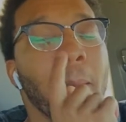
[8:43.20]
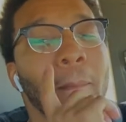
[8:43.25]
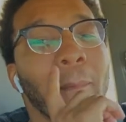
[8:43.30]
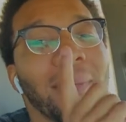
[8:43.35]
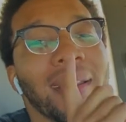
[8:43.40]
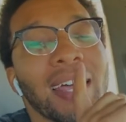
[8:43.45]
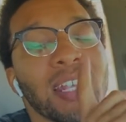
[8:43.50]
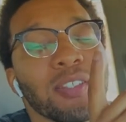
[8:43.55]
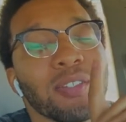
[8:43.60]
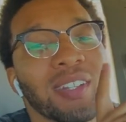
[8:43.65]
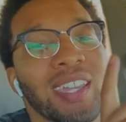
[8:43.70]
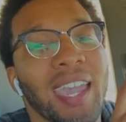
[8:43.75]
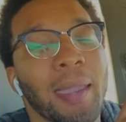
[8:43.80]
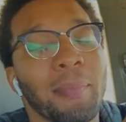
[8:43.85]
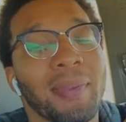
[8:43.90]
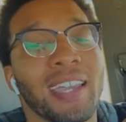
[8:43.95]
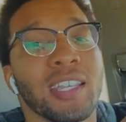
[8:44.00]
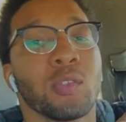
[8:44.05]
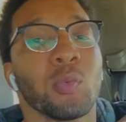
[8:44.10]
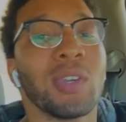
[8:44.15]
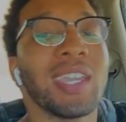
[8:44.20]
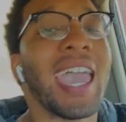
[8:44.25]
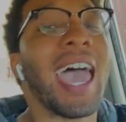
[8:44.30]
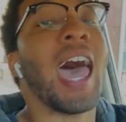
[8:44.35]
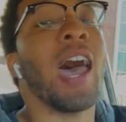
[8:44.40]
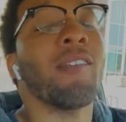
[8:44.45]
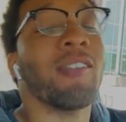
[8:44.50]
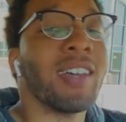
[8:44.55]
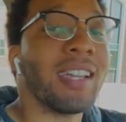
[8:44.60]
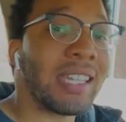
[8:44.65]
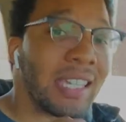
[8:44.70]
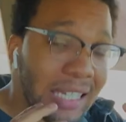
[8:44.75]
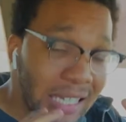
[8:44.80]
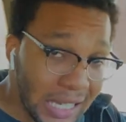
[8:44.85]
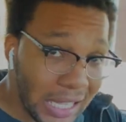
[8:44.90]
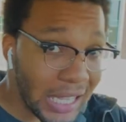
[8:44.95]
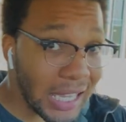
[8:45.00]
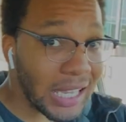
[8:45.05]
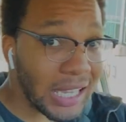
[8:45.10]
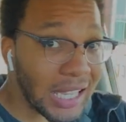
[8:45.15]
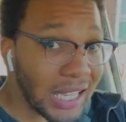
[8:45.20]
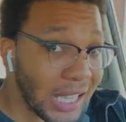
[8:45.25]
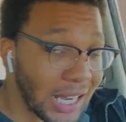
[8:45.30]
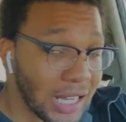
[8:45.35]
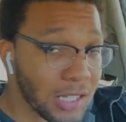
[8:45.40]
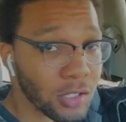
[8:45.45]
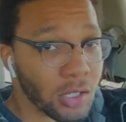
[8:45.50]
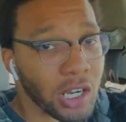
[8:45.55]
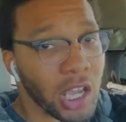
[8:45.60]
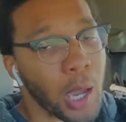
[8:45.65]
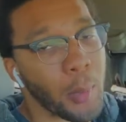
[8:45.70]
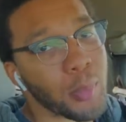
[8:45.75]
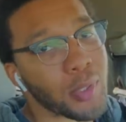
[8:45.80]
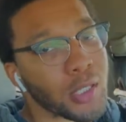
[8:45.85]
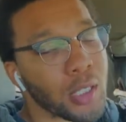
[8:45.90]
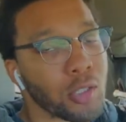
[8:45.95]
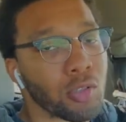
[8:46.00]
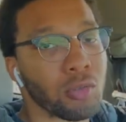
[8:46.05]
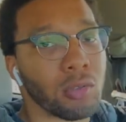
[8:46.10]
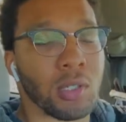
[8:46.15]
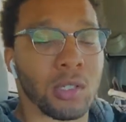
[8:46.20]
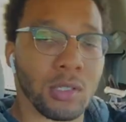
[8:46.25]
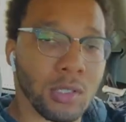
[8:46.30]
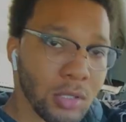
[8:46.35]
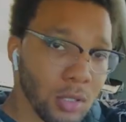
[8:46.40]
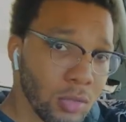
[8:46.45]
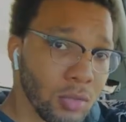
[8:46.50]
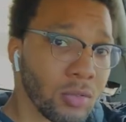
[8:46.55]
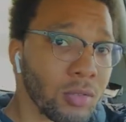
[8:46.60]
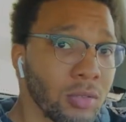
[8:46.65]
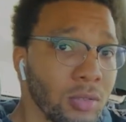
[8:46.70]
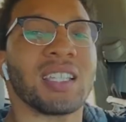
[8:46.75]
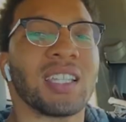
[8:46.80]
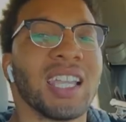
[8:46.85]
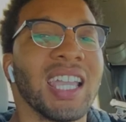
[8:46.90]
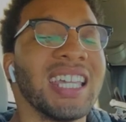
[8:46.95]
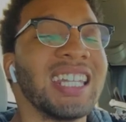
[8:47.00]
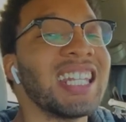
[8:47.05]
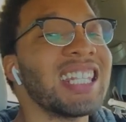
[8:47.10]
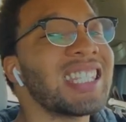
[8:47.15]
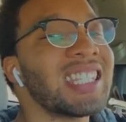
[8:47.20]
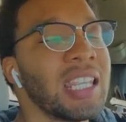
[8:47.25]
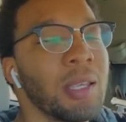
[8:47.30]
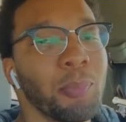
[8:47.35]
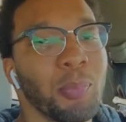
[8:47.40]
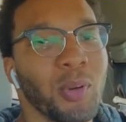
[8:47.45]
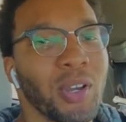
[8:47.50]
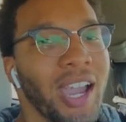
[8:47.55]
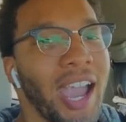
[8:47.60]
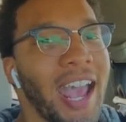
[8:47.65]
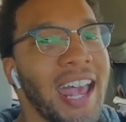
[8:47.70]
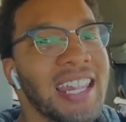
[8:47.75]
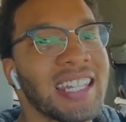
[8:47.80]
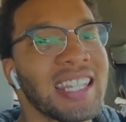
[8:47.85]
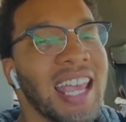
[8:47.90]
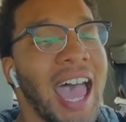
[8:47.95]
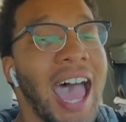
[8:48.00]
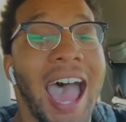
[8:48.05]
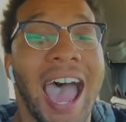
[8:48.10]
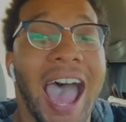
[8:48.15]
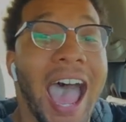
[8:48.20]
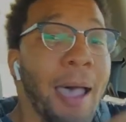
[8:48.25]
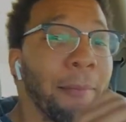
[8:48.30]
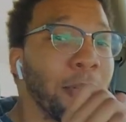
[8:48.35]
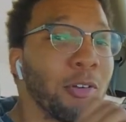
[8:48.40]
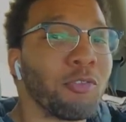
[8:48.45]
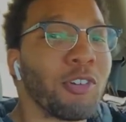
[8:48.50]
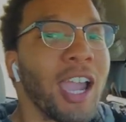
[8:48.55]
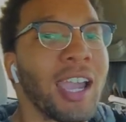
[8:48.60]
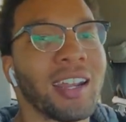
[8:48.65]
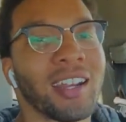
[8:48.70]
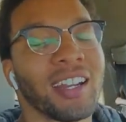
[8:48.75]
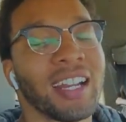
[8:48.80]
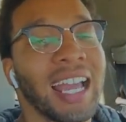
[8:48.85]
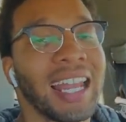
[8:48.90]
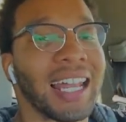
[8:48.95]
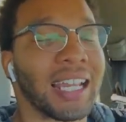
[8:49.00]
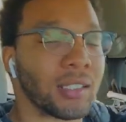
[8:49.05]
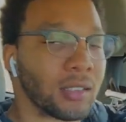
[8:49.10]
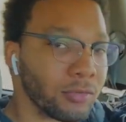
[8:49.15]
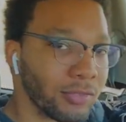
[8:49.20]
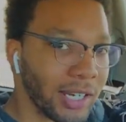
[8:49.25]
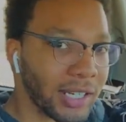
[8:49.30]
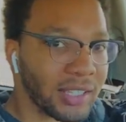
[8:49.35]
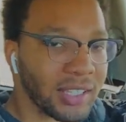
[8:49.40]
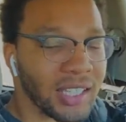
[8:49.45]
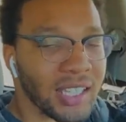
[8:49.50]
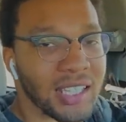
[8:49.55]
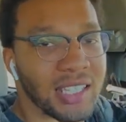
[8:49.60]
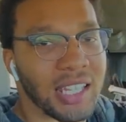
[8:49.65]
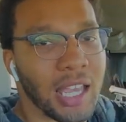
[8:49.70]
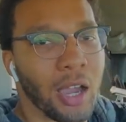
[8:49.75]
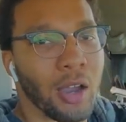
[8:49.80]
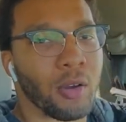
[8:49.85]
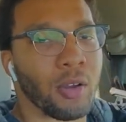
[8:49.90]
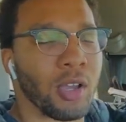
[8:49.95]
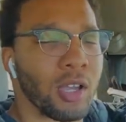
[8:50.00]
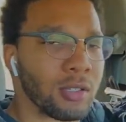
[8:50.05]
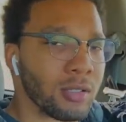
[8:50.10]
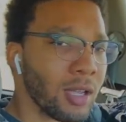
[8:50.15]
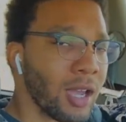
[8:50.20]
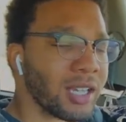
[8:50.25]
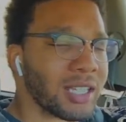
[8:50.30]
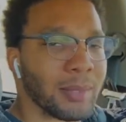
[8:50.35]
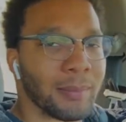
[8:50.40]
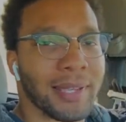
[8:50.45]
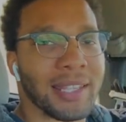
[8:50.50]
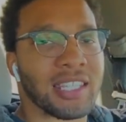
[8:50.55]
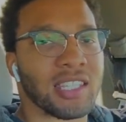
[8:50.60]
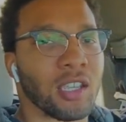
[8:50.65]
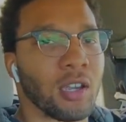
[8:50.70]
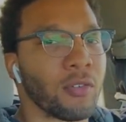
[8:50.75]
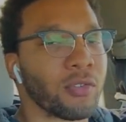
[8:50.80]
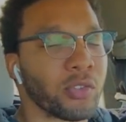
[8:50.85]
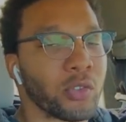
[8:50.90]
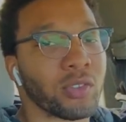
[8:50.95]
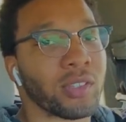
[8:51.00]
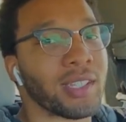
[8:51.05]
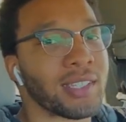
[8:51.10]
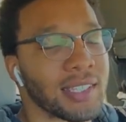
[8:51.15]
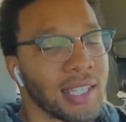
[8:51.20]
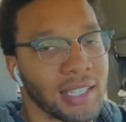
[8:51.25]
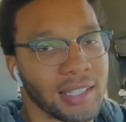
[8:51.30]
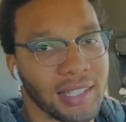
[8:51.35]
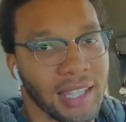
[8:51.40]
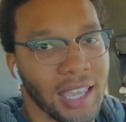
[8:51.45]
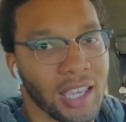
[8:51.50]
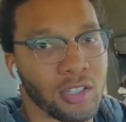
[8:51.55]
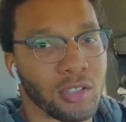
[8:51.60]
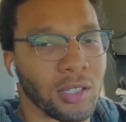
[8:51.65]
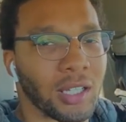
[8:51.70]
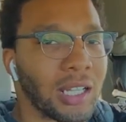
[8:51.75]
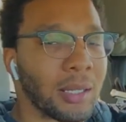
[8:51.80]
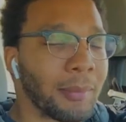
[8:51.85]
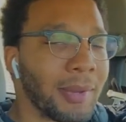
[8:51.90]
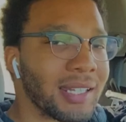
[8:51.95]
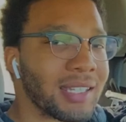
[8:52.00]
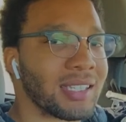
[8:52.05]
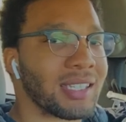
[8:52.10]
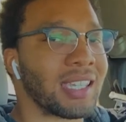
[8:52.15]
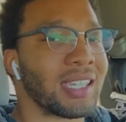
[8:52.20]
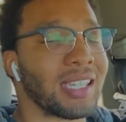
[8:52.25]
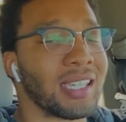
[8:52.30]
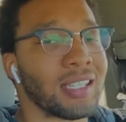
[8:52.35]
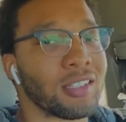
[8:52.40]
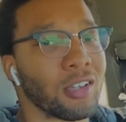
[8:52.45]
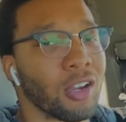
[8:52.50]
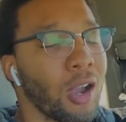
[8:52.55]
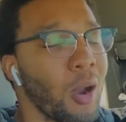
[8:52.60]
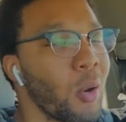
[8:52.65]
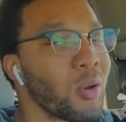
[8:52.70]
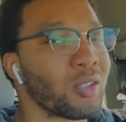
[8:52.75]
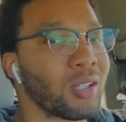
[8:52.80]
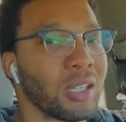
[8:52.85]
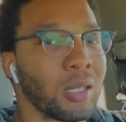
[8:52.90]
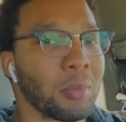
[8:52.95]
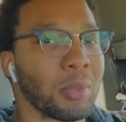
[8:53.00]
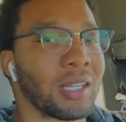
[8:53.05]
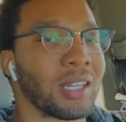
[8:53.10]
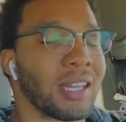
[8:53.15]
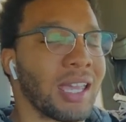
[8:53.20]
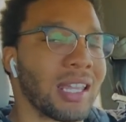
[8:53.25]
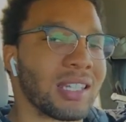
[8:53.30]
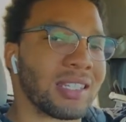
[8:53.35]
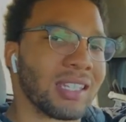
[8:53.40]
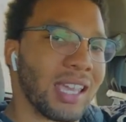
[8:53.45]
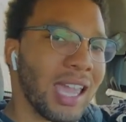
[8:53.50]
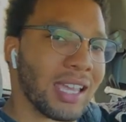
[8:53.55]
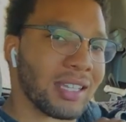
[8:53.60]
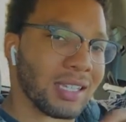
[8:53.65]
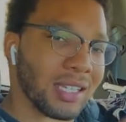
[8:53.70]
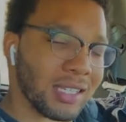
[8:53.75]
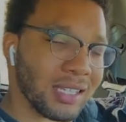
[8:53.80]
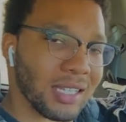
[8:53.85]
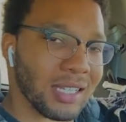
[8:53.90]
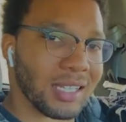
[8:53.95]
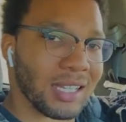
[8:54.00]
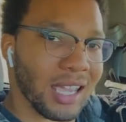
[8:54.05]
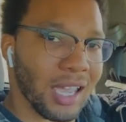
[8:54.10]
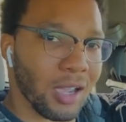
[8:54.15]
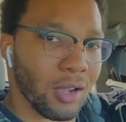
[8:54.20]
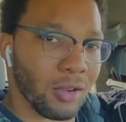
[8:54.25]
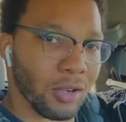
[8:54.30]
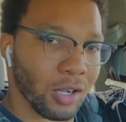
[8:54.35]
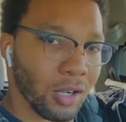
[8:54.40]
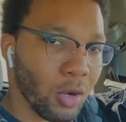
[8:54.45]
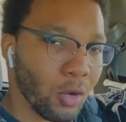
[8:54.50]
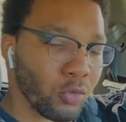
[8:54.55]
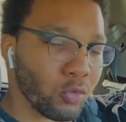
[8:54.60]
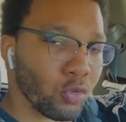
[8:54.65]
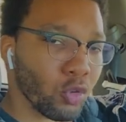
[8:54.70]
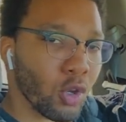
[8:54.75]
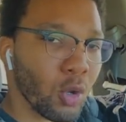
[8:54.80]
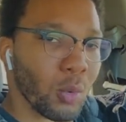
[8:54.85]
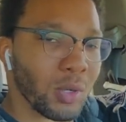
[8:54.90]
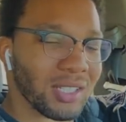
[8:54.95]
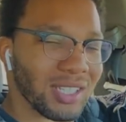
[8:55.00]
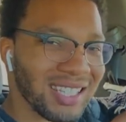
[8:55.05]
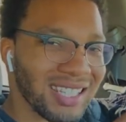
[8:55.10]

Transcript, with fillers: But that's okay, because we have a key that's gonna help us get through this too. And it's simple, guys. I'm a writer. I like to write things out, talk to myself, do things like that. So a lot of my keys are always gonna be to that, to actually sit down and go through it with